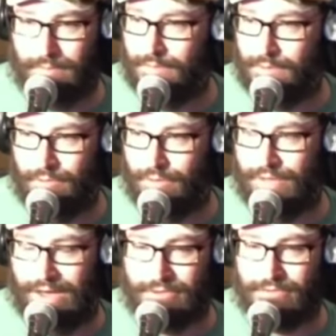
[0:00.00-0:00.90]
over a
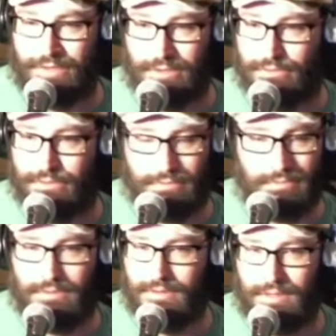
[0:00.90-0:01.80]
thousand views
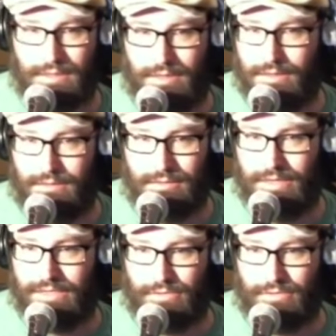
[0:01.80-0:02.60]
each